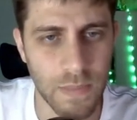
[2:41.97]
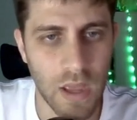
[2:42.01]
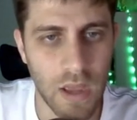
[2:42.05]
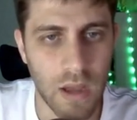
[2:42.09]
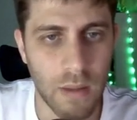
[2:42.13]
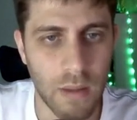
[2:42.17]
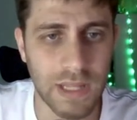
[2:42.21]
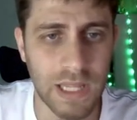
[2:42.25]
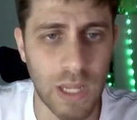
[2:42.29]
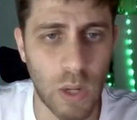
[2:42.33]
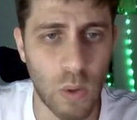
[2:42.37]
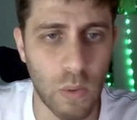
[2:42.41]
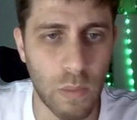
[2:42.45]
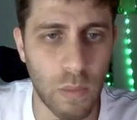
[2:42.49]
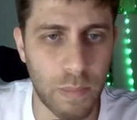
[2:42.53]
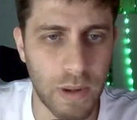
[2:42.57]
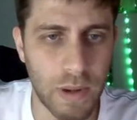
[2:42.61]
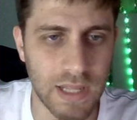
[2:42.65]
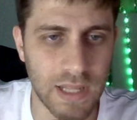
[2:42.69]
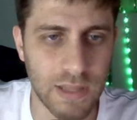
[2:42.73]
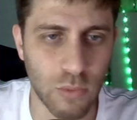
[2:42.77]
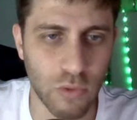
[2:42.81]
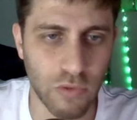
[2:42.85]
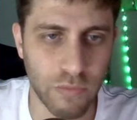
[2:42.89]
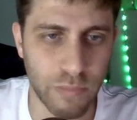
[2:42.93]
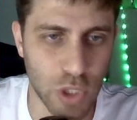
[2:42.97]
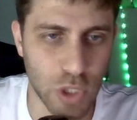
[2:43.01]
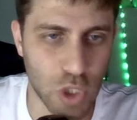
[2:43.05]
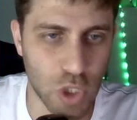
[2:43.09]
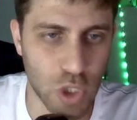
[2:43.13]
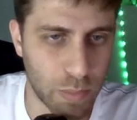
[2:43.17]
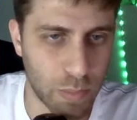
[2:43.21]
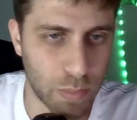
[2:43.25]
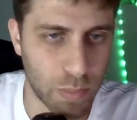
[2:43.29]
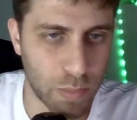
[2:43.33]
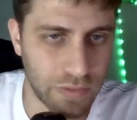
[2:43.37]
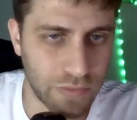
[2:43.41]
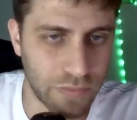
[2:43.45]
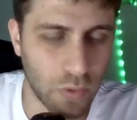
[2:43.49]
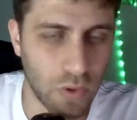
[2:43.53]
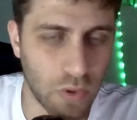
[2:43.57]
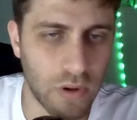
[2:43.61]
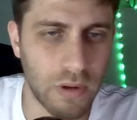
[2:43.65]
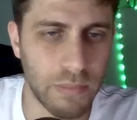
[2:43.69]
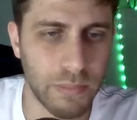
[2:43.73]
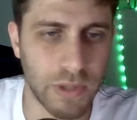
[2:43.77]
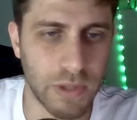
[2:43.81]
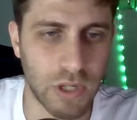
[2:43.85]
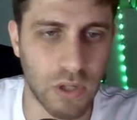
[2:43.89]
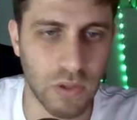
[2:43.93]
But I will play the move bishop
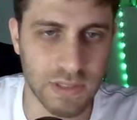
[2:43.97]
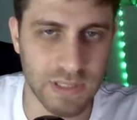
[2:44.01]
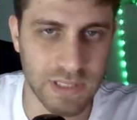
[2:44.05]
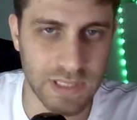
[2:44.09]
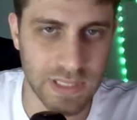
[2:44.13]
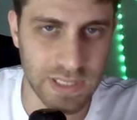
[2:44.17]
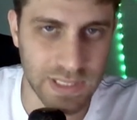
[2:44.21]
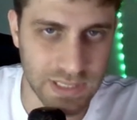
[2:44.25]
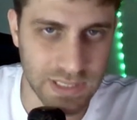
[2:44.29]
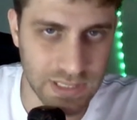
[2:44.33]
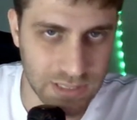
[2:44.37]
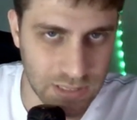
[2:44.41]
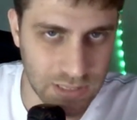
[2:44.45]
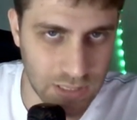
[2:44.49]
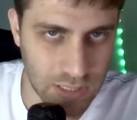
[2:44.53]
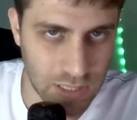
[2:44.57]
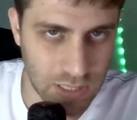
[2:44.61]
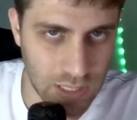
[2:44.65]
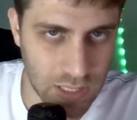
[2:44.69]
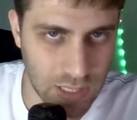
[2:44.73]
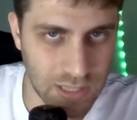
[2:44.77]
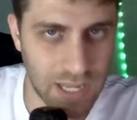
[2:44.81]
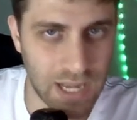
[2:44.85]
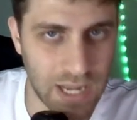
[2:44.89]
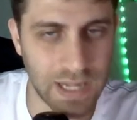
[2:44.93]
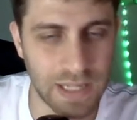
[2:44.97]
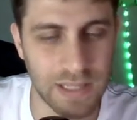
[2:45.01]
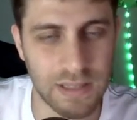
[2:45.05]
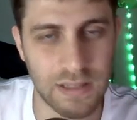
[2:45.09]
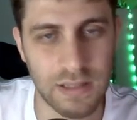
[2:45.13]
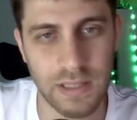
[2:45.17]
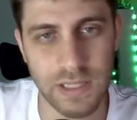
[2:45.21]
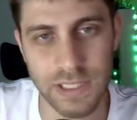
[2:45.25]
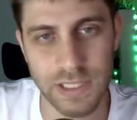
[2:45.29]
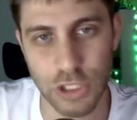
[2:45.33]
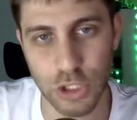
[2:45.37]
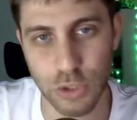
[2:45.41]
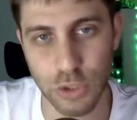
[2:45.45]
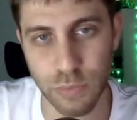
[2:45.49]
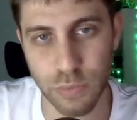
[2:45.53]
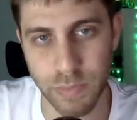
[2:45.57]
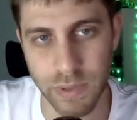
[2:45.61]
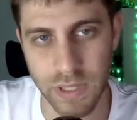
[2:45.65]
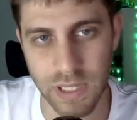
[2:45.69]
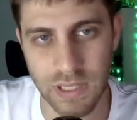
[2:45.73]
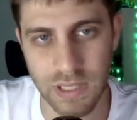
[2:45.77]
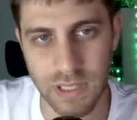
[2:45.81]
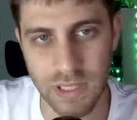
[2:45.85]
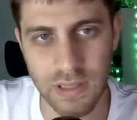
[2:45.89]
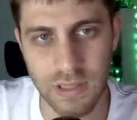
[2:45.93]
a4 because this knight is
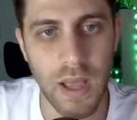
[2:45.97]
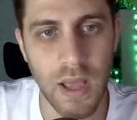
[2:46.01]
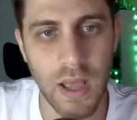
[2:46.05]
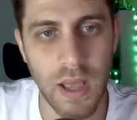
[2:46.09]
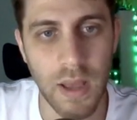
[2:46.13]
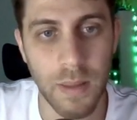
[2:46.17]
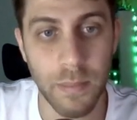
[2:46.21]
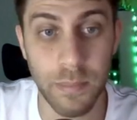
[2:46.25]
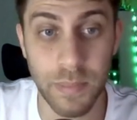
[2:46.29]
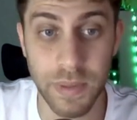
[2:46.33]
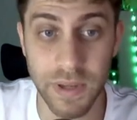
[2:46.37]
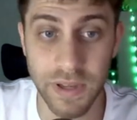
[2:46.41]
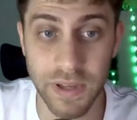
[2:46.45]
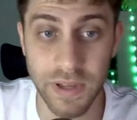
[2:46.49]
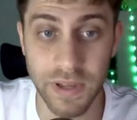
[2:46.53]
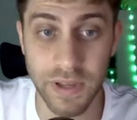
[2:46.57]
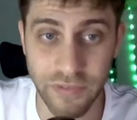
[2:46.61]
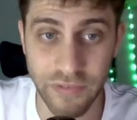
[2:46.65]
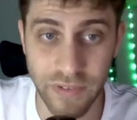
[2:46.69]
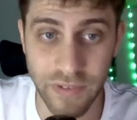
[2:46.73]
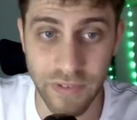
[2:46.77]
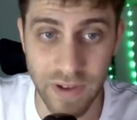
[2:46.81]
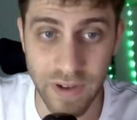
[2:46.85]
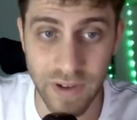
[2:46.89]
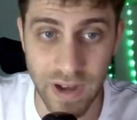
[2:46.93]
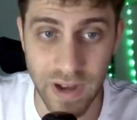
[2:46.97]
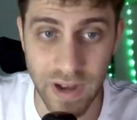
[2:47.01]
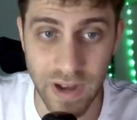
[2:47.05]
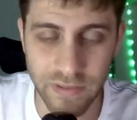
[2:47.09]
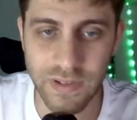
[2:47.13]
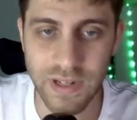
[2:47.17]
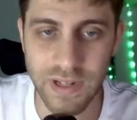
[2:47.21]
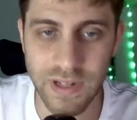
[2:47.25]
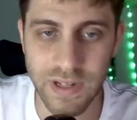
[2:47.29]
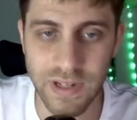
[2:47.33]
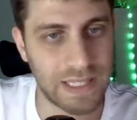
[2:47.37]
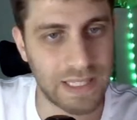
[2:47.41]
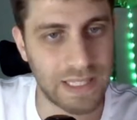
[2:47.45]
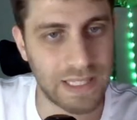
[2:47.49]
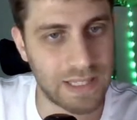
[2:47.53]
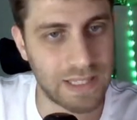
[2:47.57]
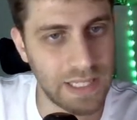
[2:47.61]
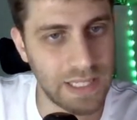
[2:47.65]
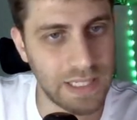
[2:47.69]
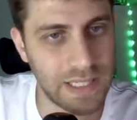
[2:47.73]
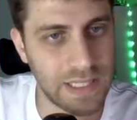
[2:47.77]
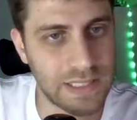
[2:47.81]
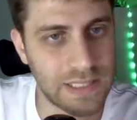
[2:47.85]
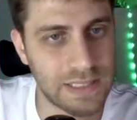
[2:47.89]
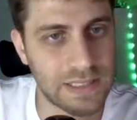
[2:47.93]
pinned. b5, knight
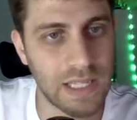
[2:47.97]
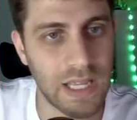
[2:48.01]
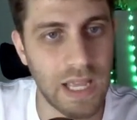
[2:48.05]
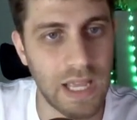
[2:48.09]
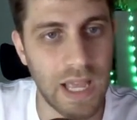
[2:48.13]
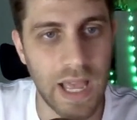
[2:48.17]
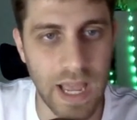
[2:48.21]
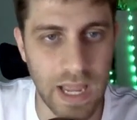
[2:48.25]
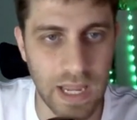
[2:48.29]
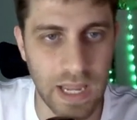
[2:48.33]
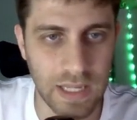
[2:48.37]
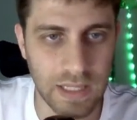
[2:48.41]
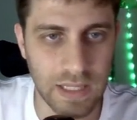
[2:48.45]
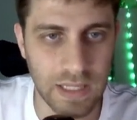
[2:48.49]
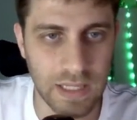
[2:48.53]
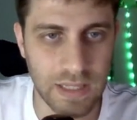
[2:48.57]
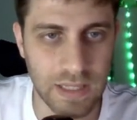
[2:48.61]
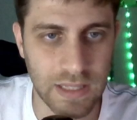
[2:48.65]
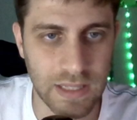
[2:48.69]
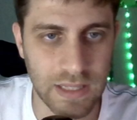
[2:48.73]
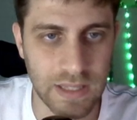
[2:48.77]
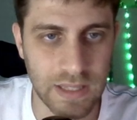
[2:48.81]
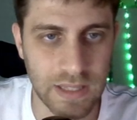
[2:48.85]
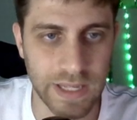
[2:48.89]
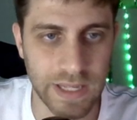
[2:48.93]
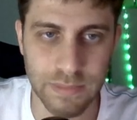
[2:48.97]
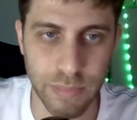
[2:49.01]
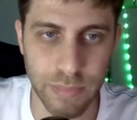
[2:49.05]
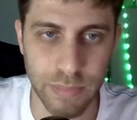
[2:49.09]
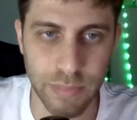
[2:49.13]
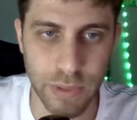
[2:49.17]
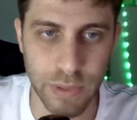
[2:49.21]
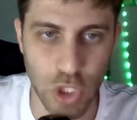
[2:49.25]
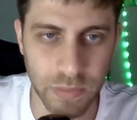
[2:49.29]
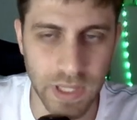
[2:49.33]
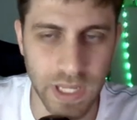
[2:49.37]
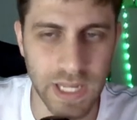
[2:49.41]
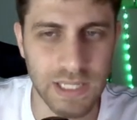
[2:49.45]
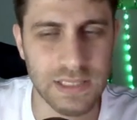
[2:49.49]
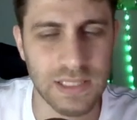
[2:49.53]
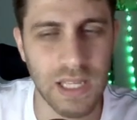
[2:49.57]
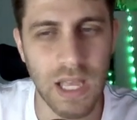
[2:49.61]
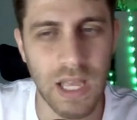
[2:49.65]
takes, a takes, bishop takes.